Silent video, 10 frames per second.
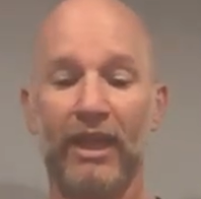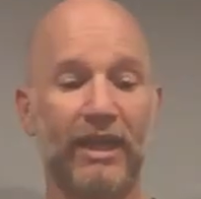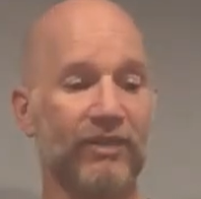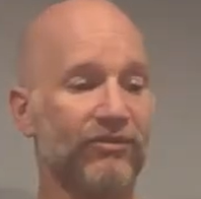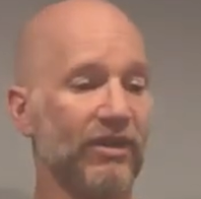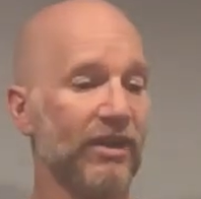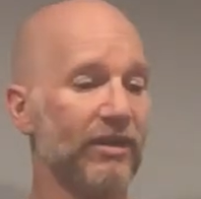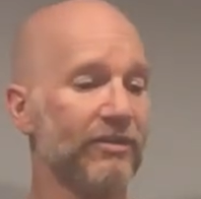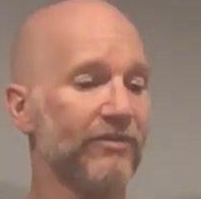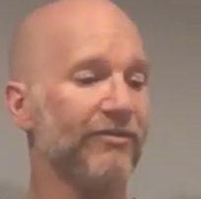
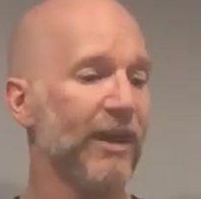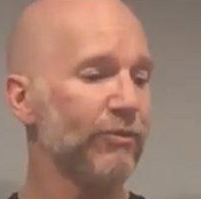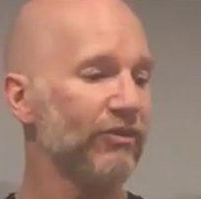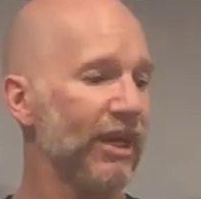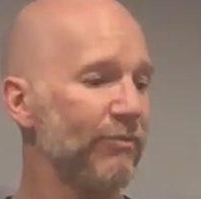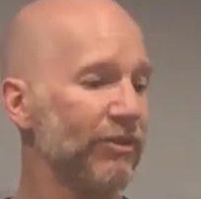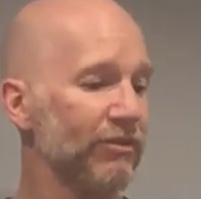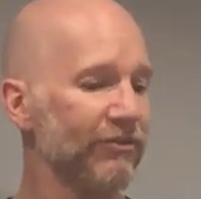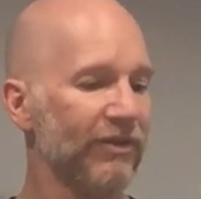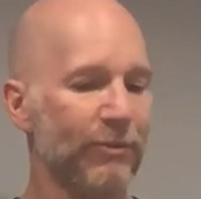the fiber tape, the
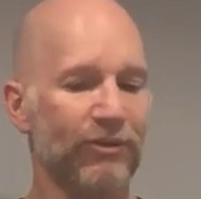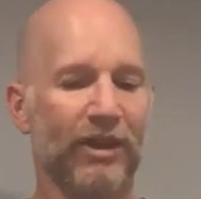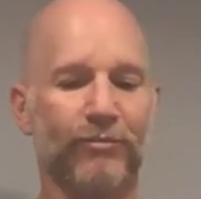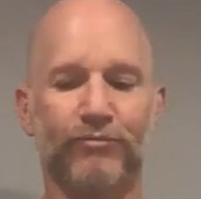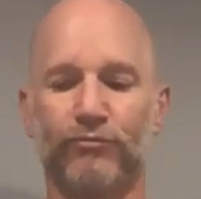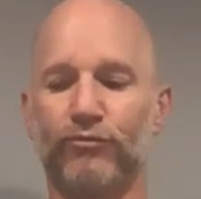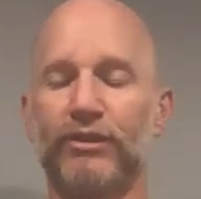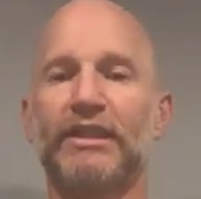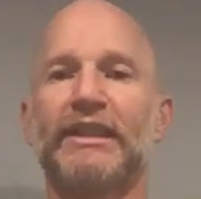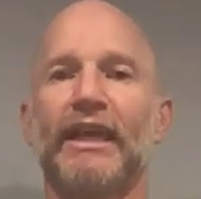old fiber tape,
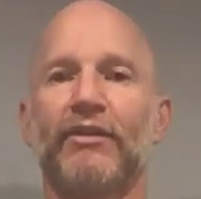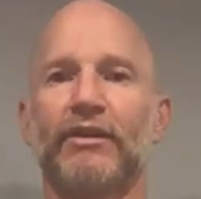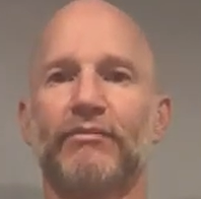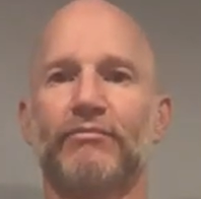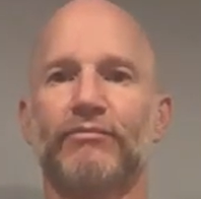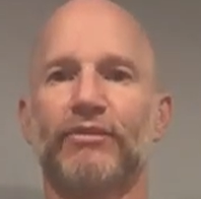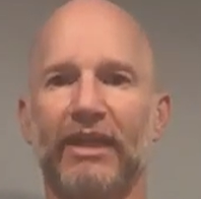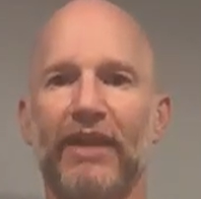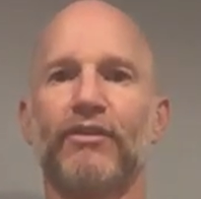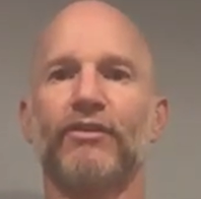really held it
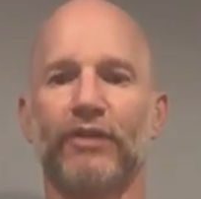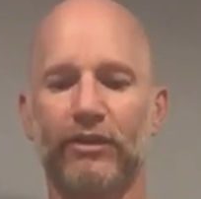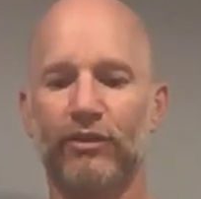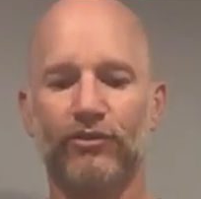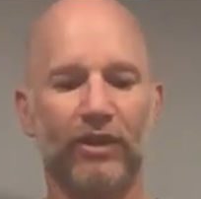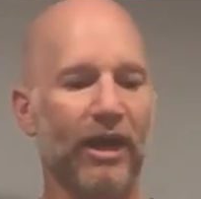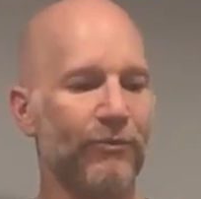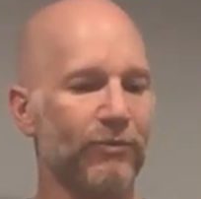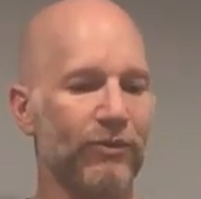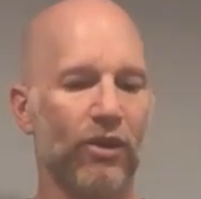together. Did a good
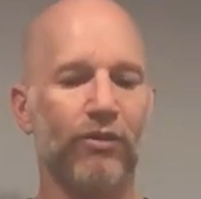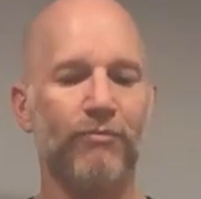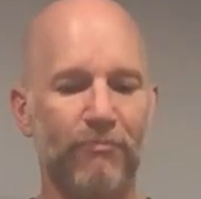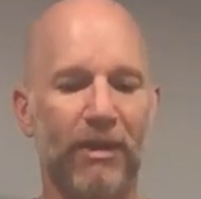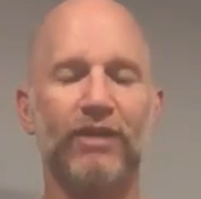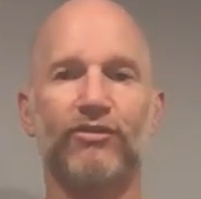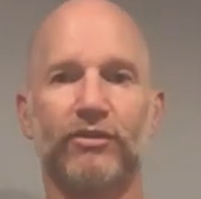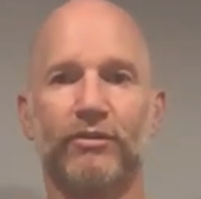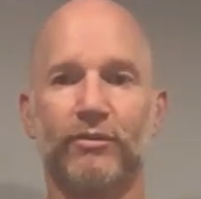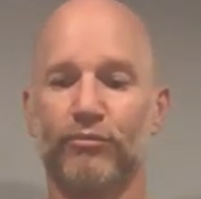job. There were no
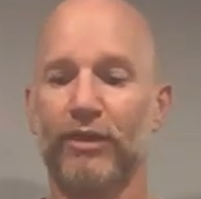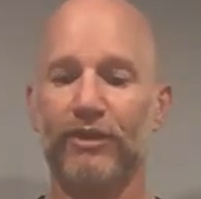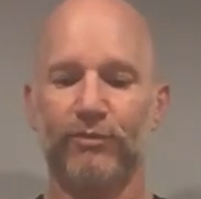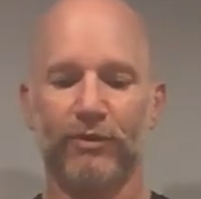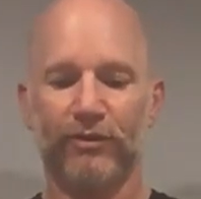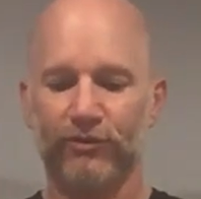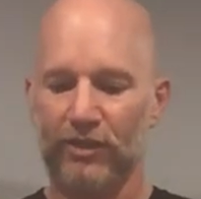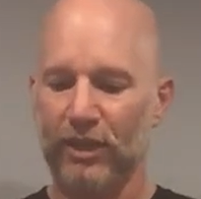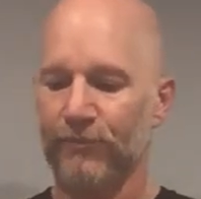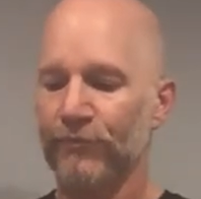major breaks with this
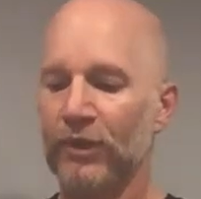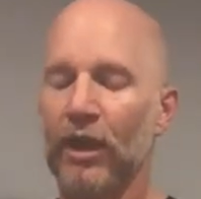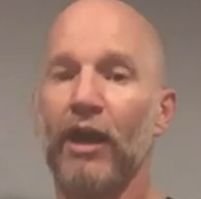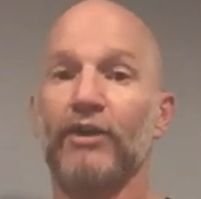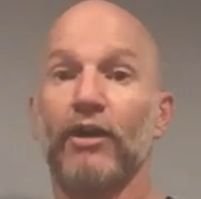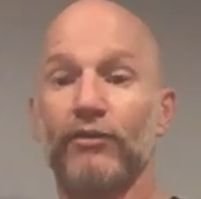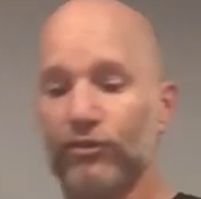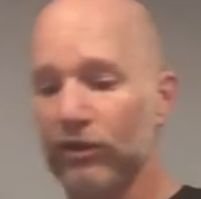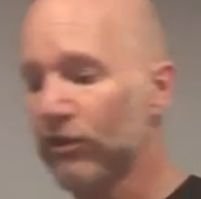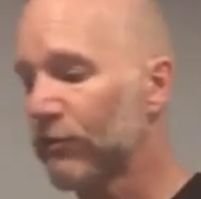thing. All right, I'll
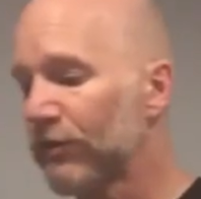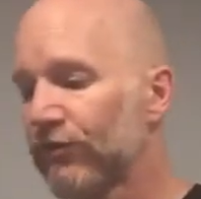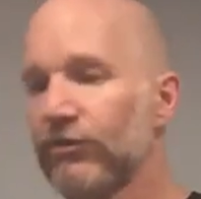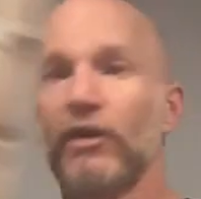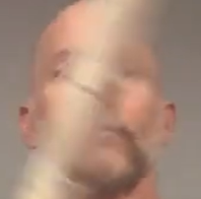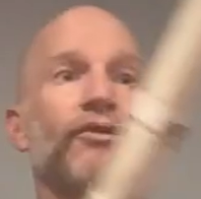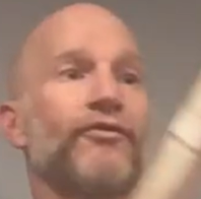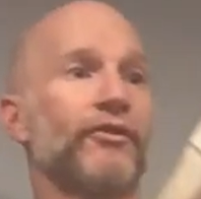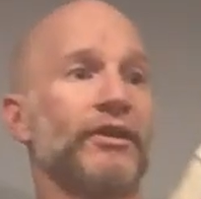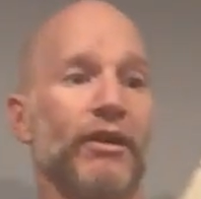show you where to start. So
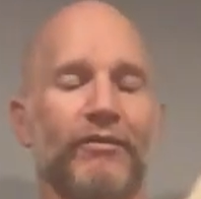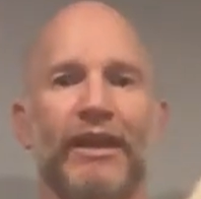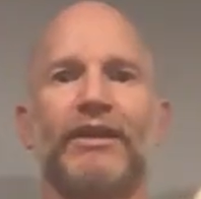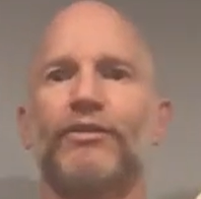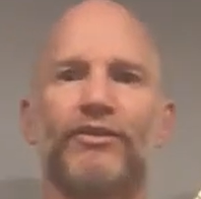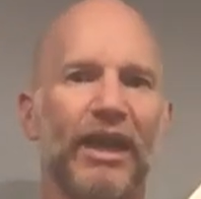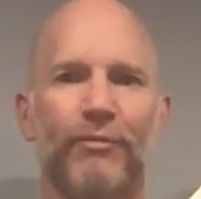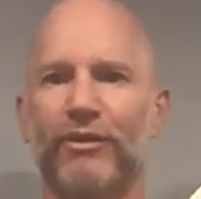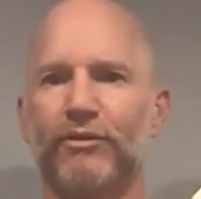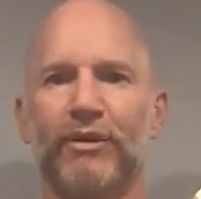for any old
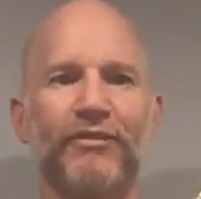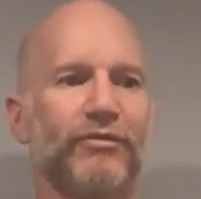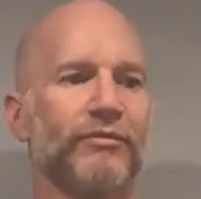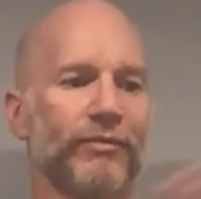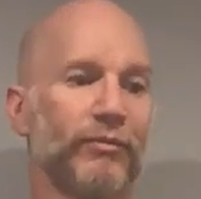tape on your rifle,